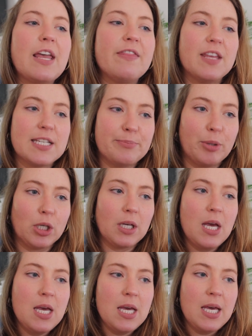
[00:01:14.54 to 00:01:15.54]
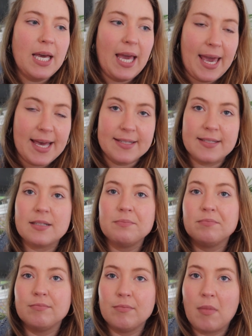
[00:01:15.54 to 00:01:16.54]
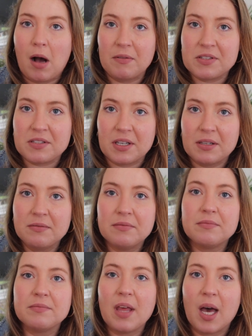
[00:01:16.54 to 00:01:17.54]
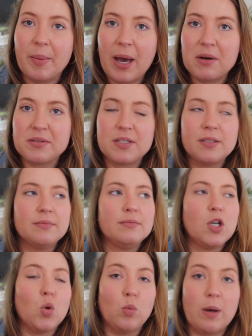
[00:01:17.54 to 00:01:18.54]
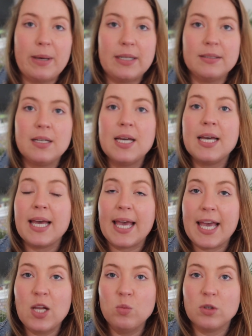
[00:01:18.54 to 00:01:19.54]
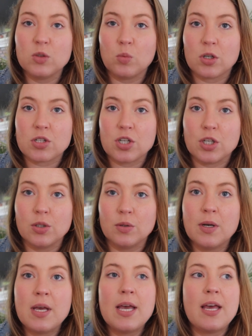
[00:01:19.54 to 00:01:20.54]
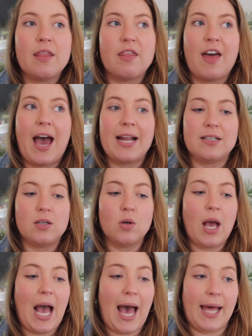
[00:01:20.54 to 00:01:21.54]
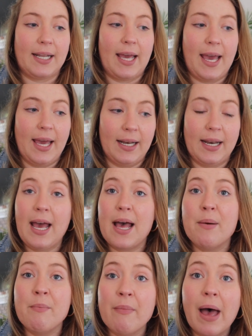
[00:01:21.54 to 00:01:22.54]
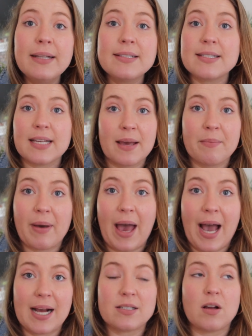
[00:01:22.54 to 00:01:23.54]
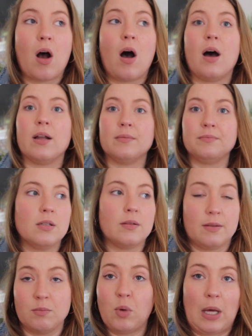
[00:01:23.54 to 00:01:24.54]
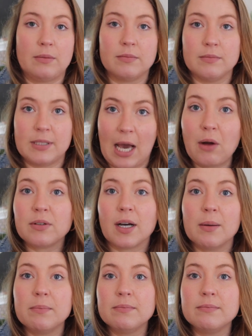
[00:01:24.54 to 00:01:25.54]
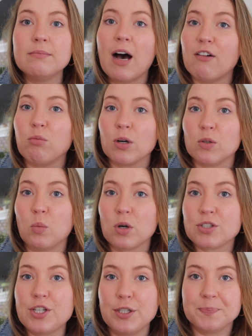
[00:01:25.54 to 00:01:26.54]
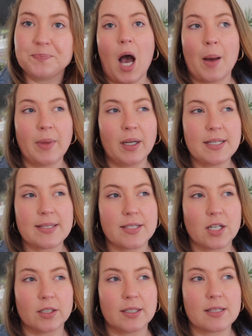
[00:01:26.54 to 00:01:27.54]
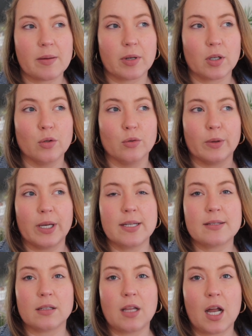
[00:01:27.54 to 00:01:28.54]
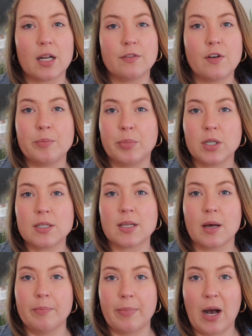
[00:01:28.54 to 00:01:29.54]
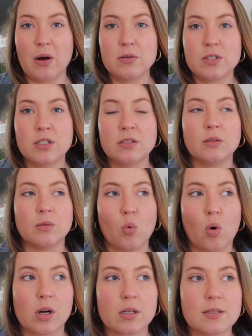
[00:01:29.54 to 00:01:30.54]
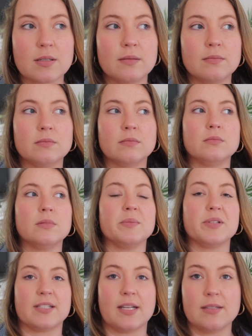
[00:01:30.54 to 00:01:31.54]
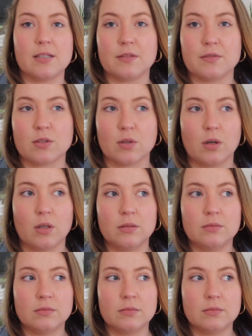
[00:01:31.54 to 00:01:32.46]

This book is obviously about women in World War II that had an immense impact on, well, the outcome of World War II. I'm not necessarily somebody who reads a lot of books about wars. I'm a sensitive soul.